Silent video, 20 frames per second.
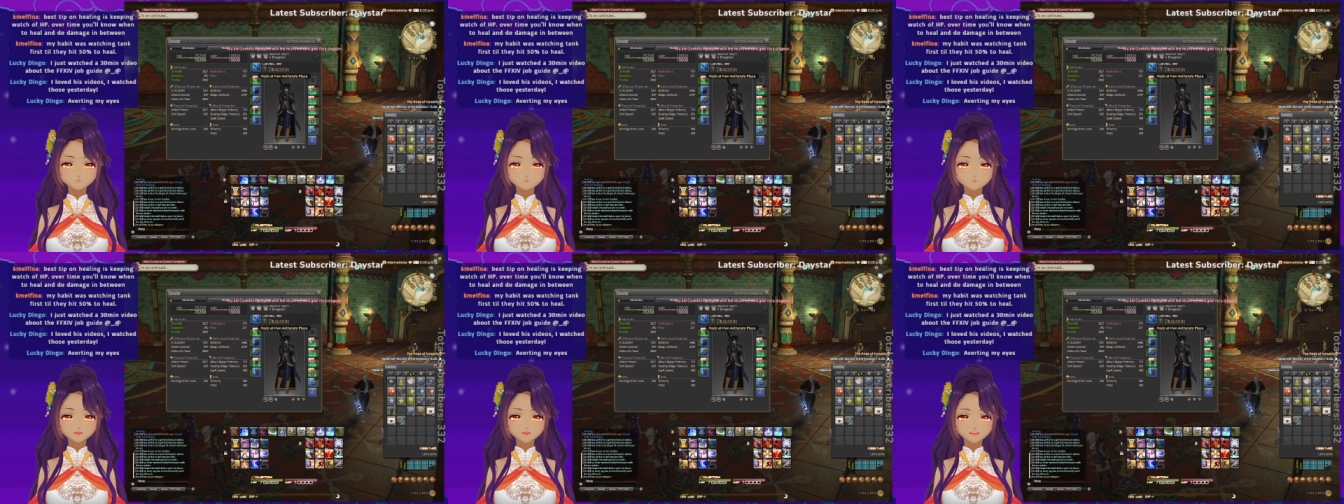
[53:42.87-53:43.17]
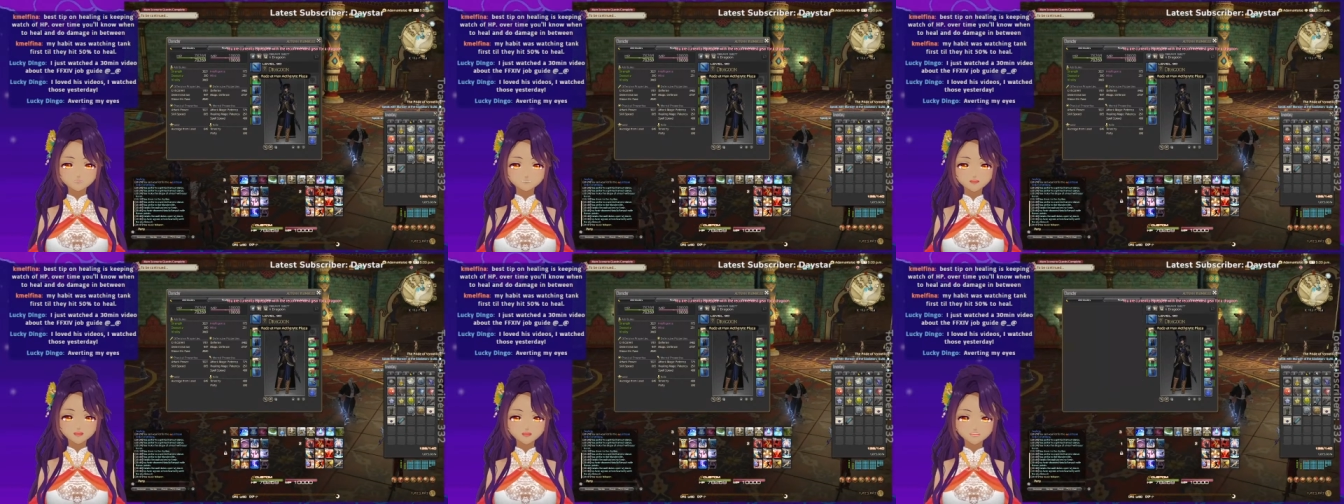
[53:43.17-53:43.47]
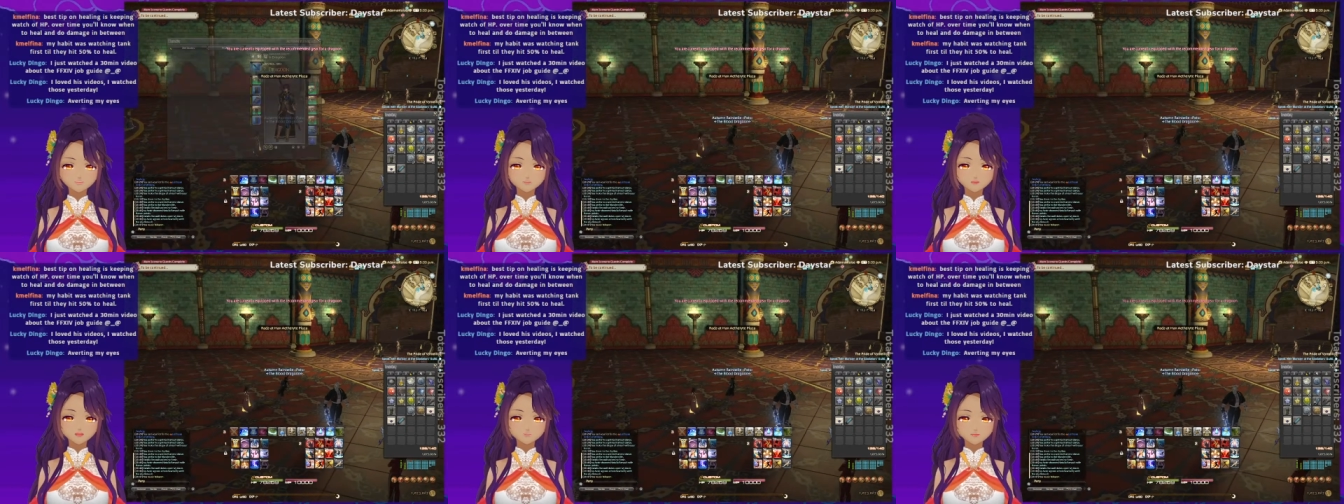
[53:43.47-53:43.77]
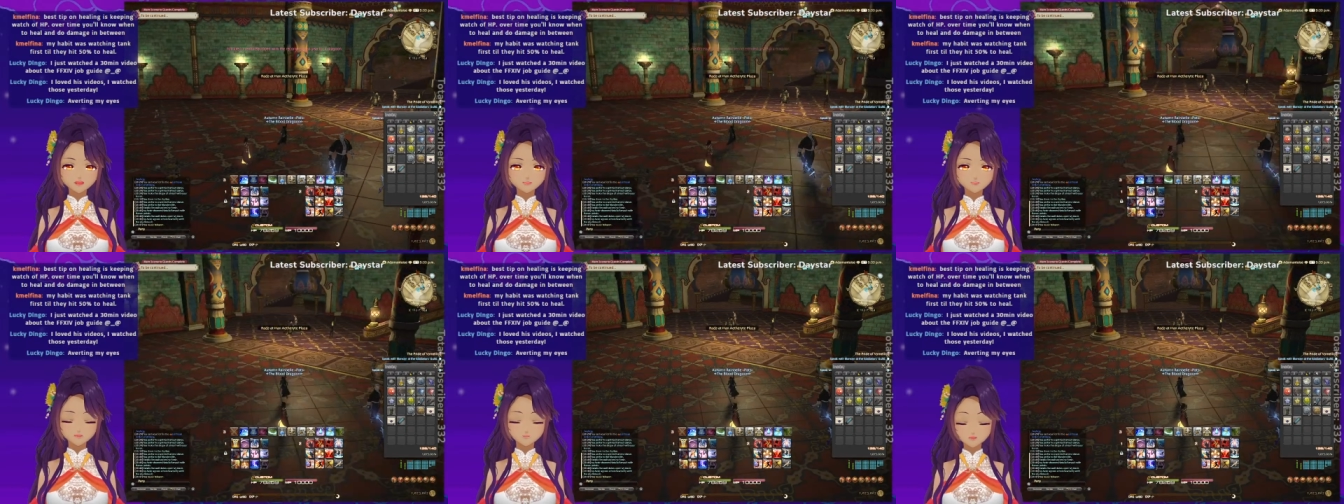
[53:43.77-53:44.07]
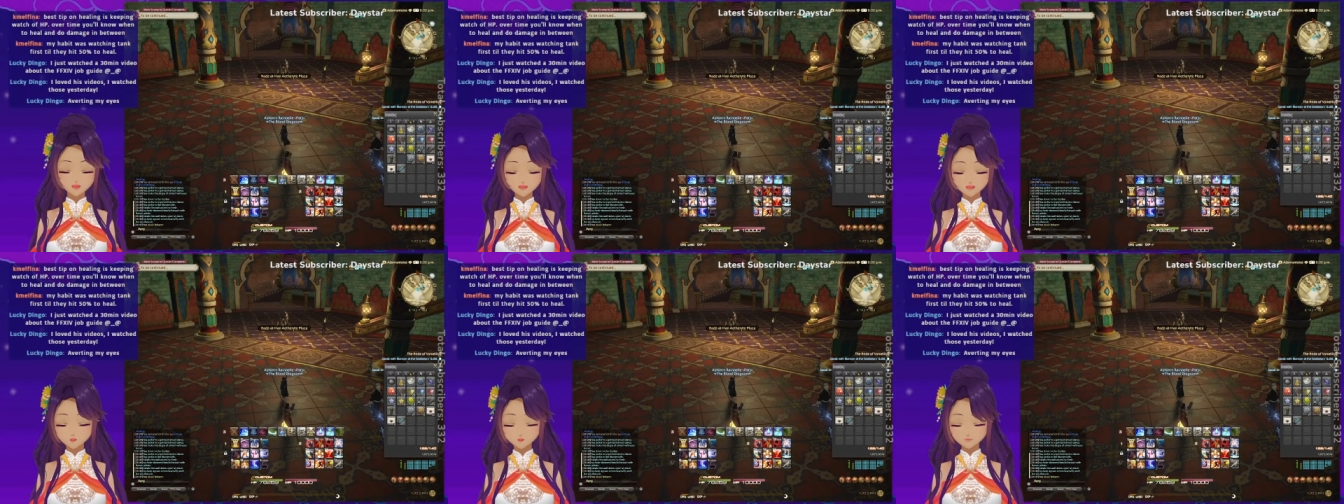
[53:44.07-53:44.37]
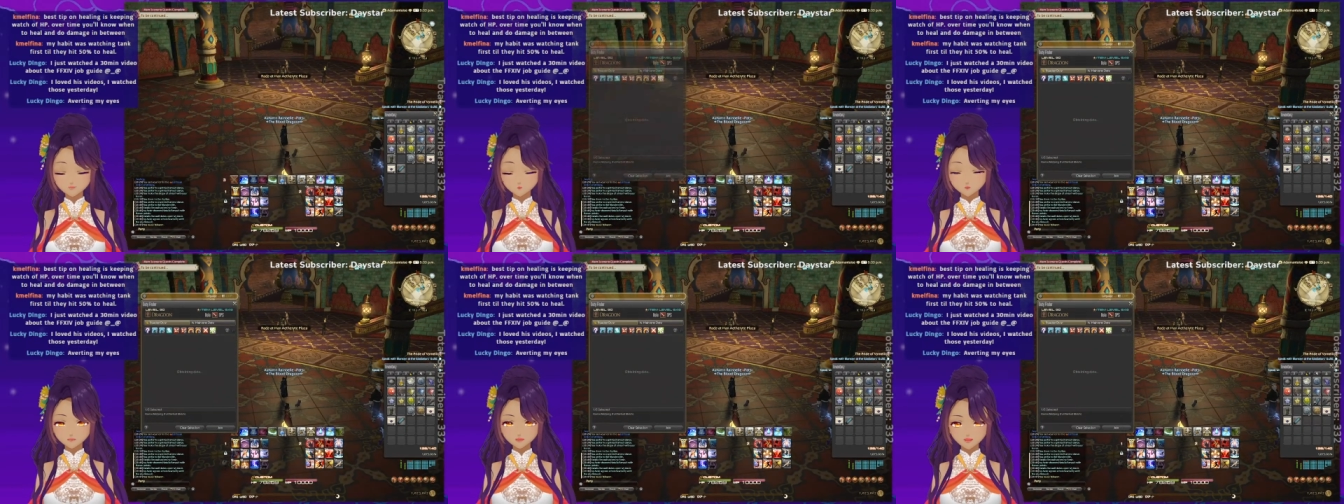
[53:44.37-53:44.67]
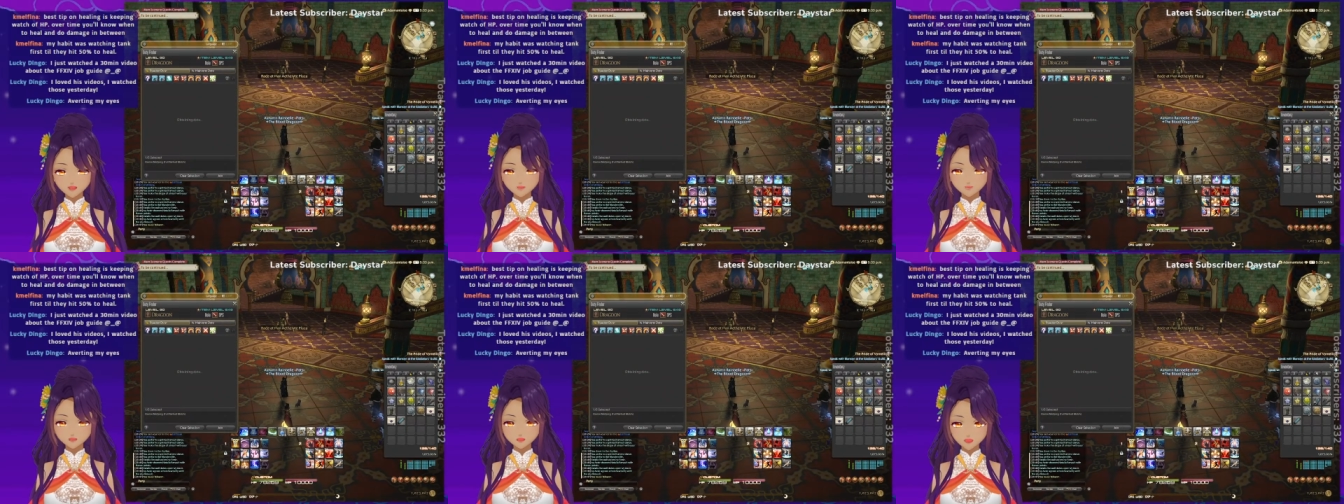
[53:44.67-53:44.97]
Because I have this at least. I could run
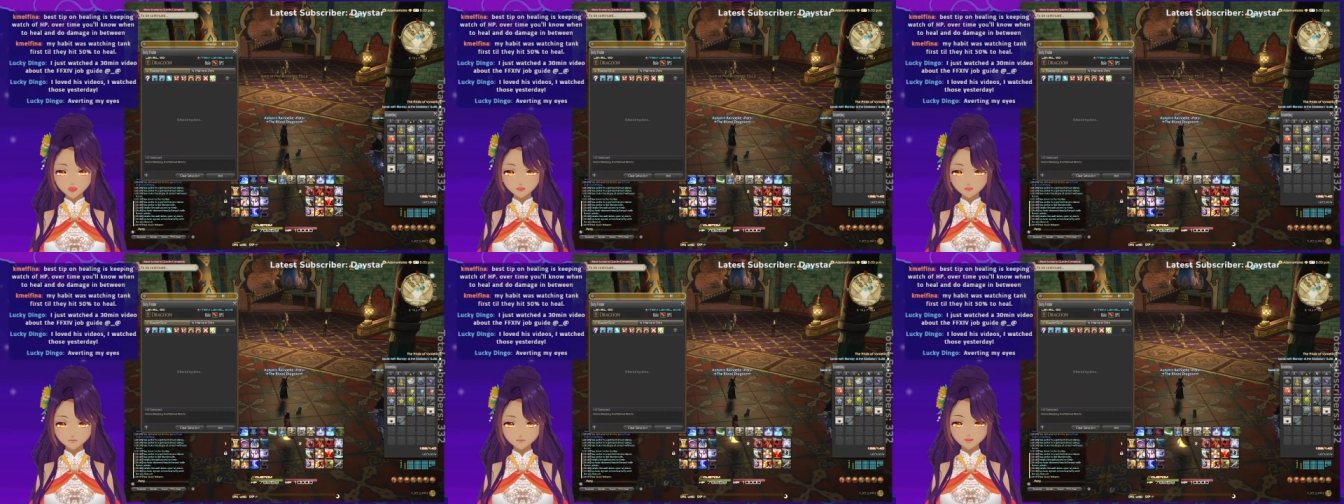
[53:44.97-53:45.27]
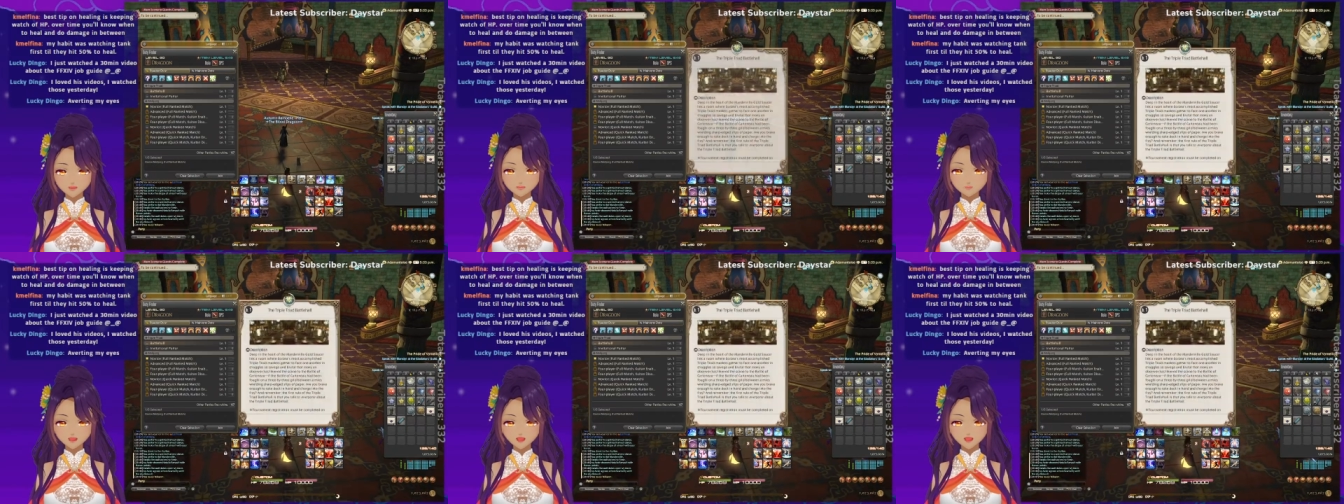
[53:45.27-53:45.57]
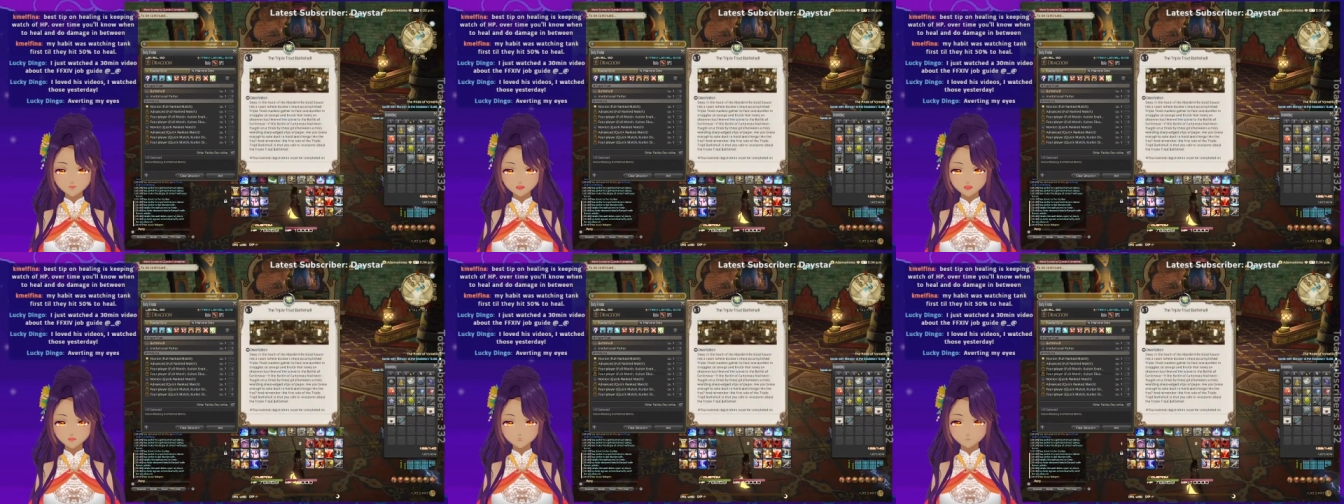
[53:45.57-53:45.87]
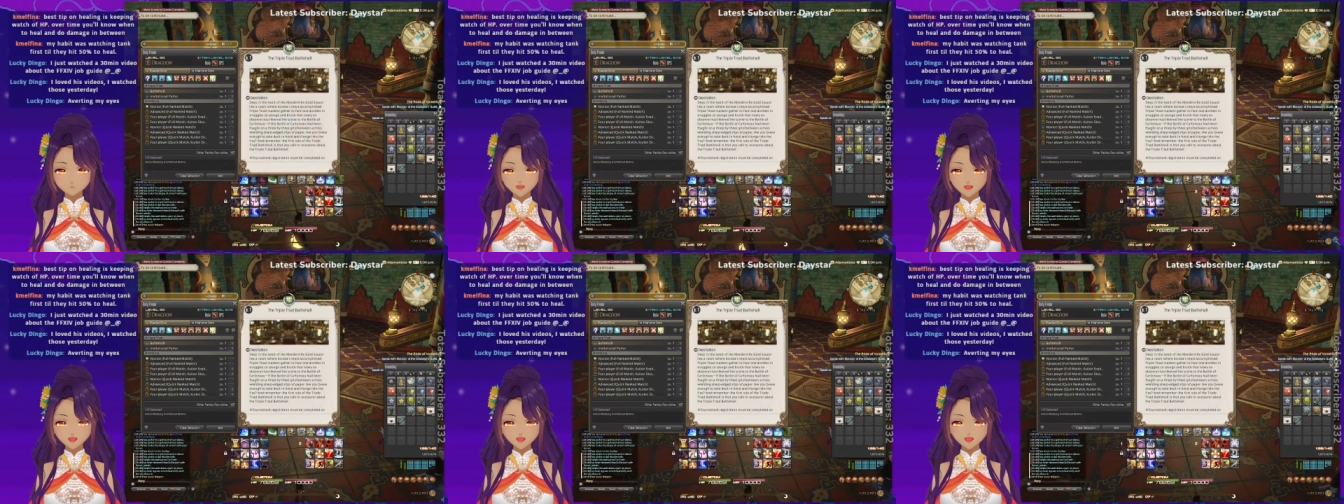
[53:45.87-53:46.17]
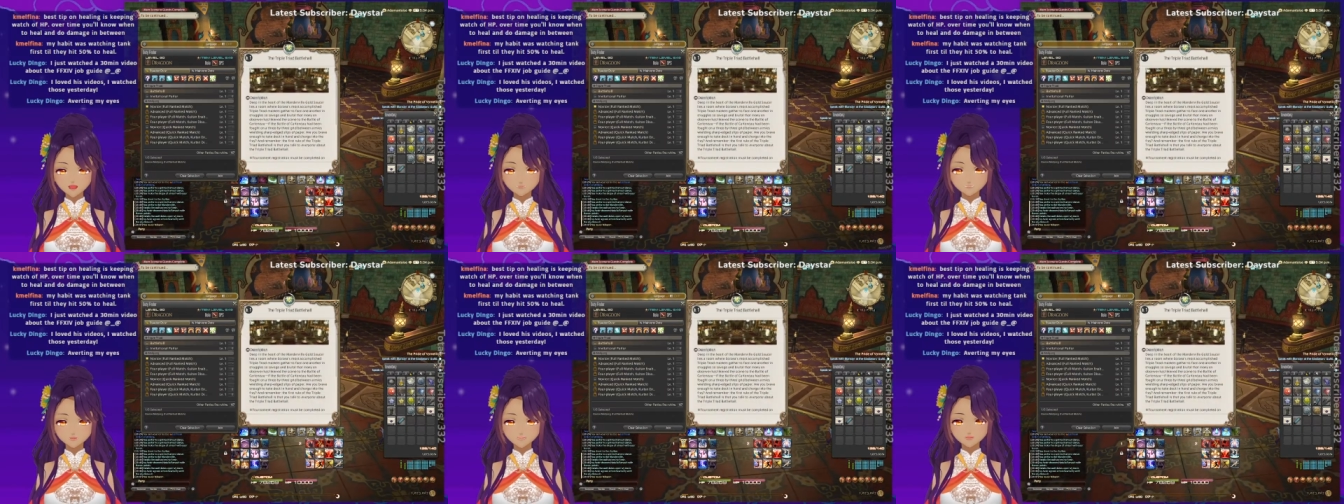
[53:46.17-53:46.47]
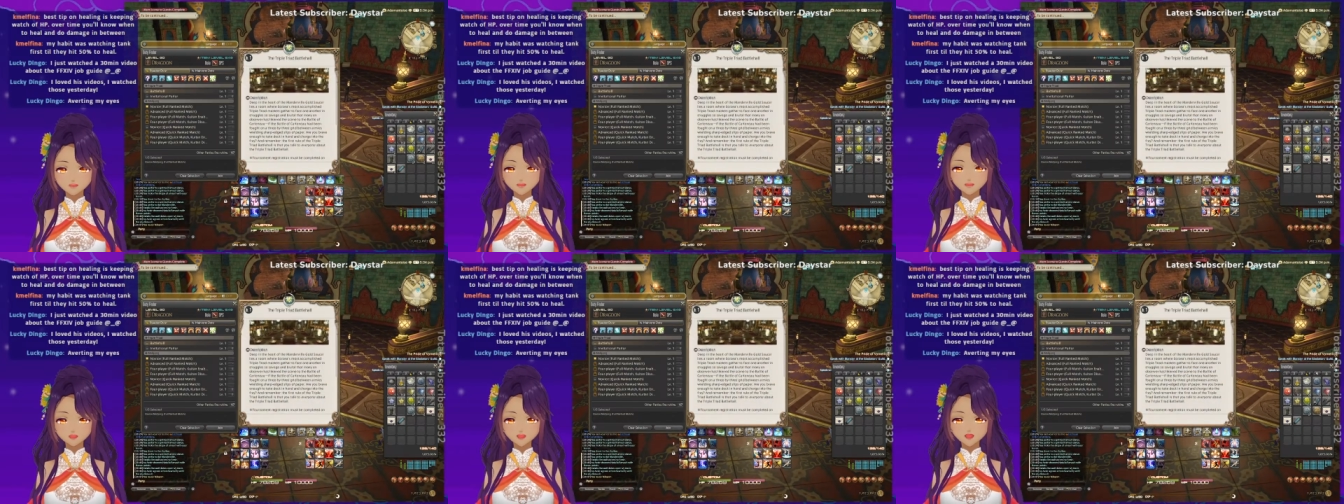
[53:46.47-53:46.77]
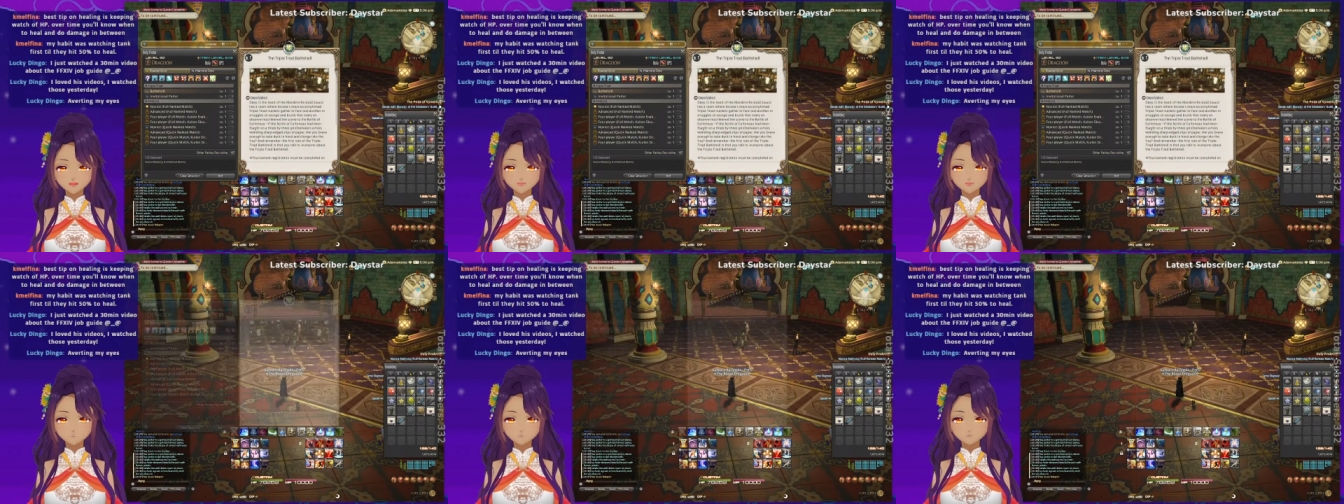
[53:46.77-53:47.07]
another Aglaia thing,
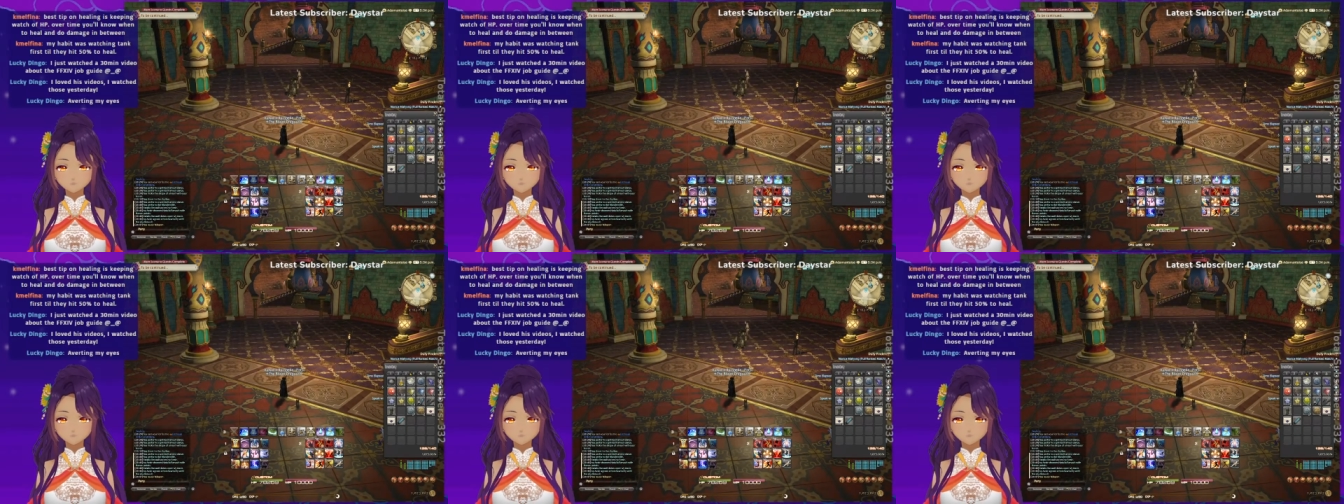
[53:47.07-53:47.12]
but